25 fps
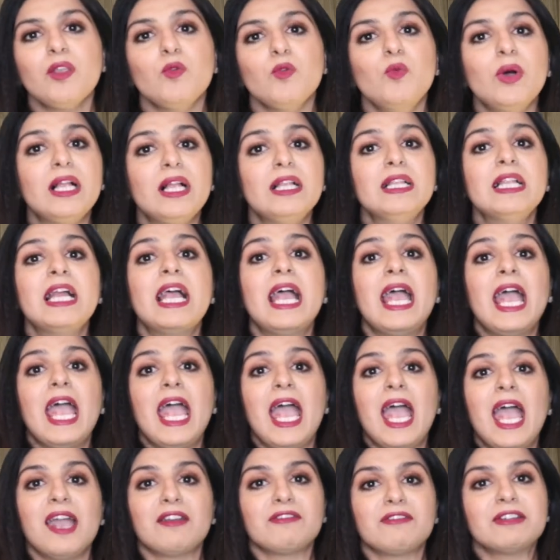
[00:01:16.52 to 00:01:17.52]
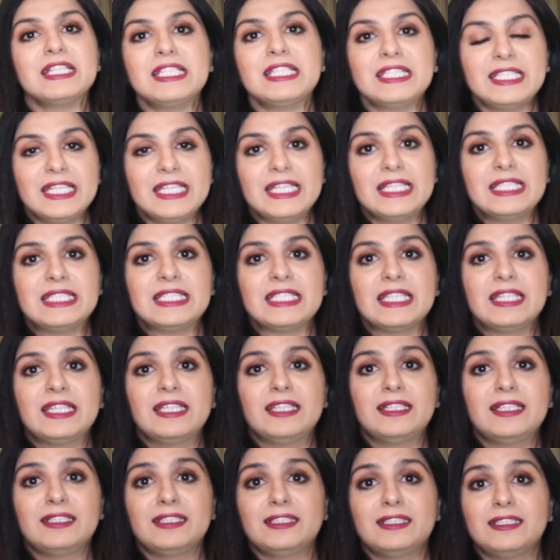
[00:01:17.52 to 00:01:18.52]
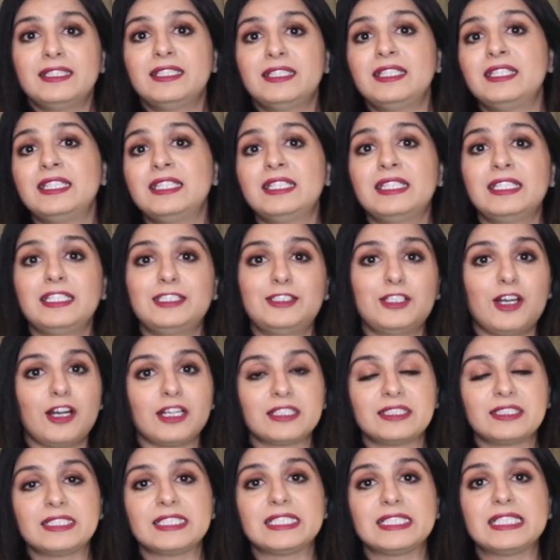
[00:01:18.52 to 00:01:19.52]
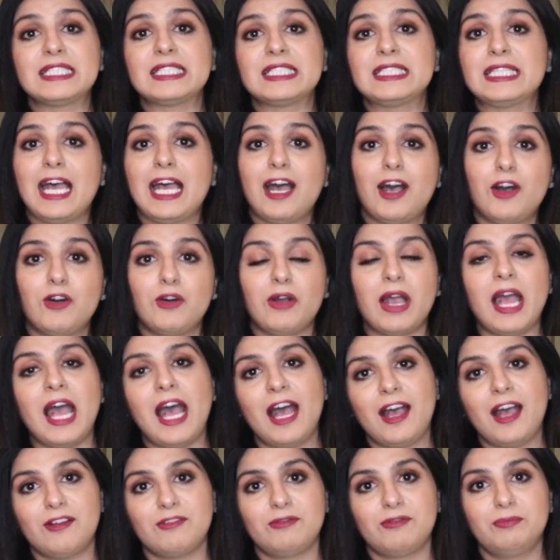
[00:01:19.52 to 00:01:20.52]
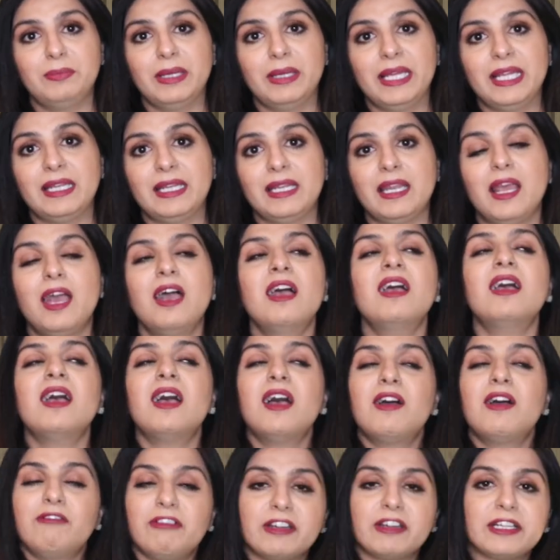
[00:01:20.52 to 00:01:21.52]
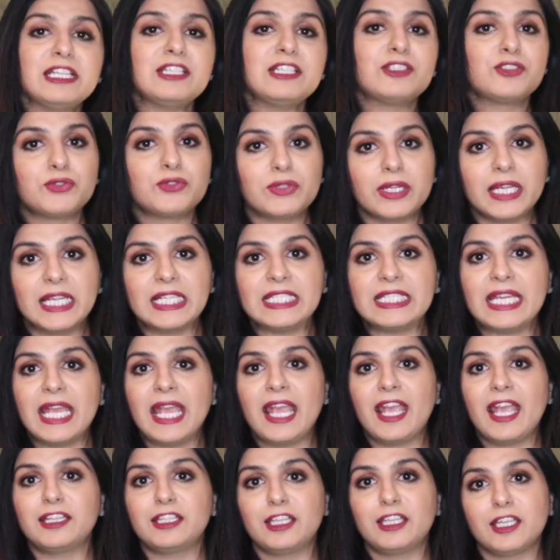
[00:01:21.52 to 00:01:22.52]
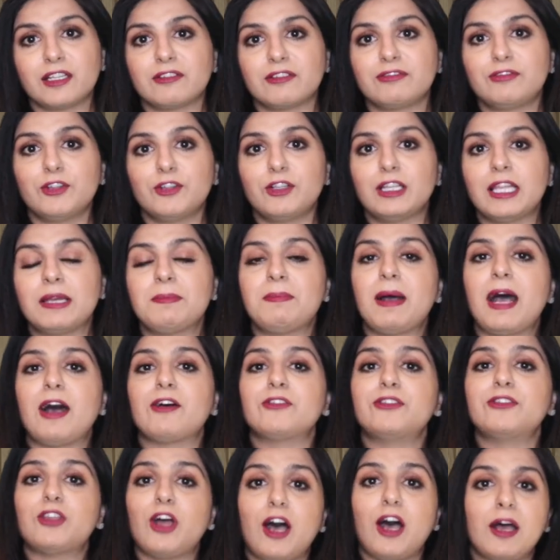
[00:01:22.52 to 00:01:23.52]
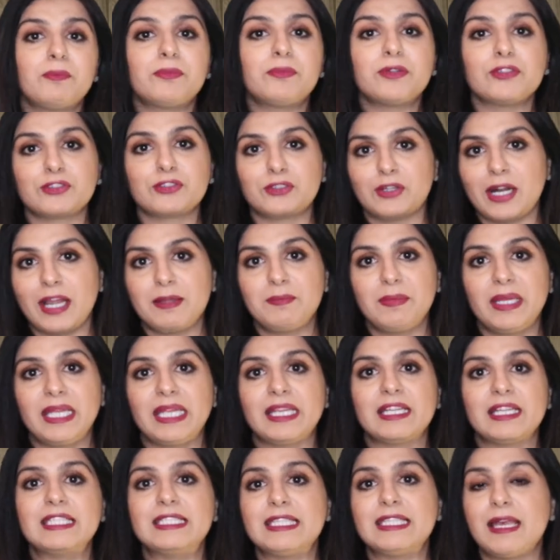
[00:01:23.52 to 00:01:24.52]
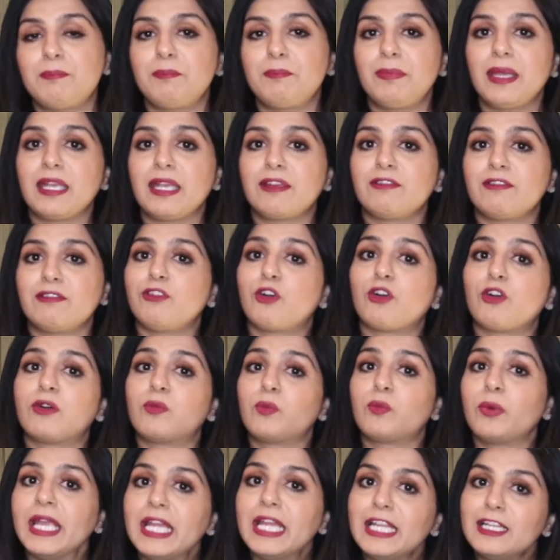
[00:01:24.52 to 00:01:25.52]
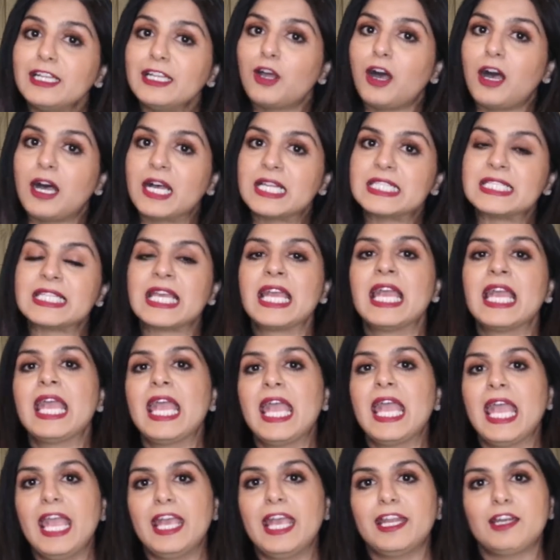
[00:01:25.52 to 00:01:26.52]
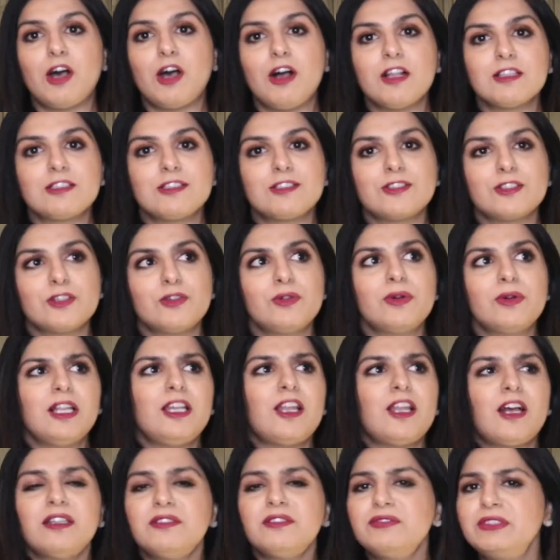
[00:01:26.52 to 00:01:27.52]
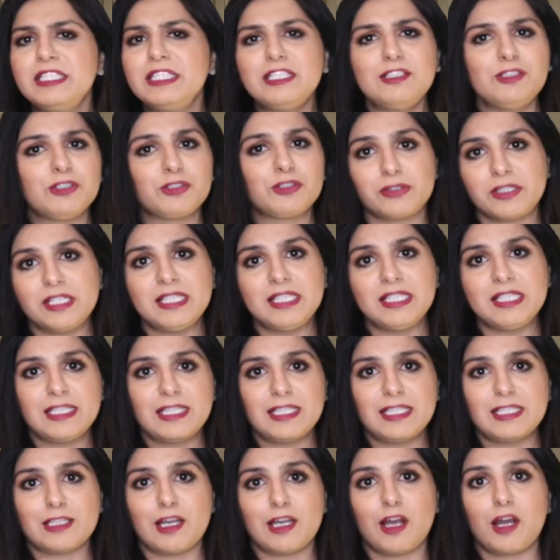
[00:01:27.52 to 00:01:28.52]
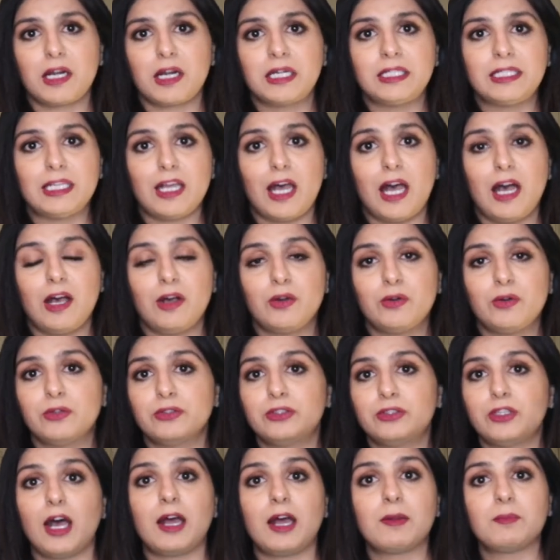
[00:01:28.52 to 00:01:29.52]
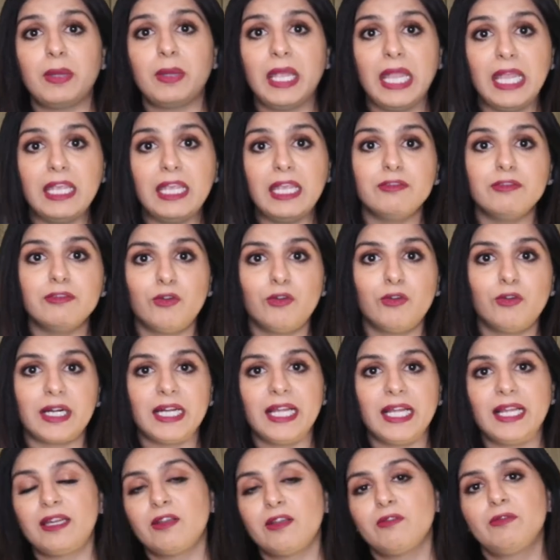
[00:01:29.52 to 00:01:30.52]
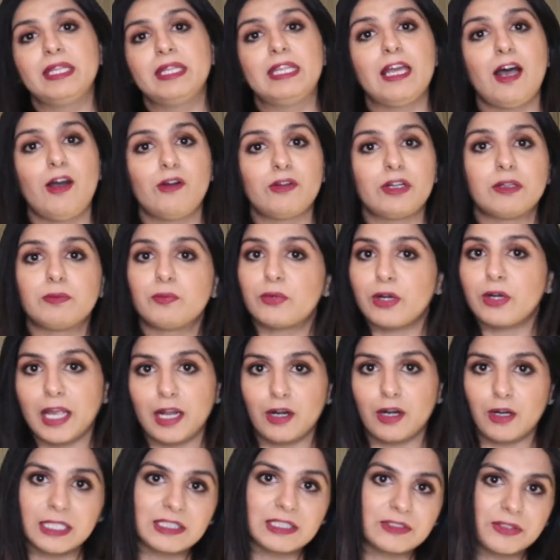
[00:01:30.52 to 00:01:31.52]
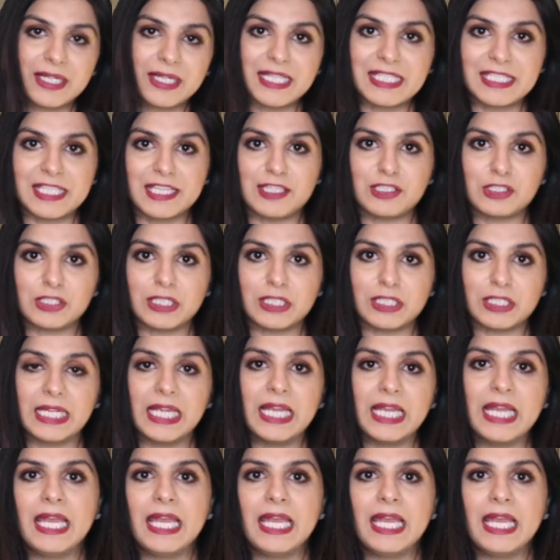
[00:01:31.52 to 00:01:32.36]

Well, ever since the doctors now have been very strict and careful about not prescribing Ozempic for weight loss and also a lot of the insurances are now not paying for it without a prior authorization.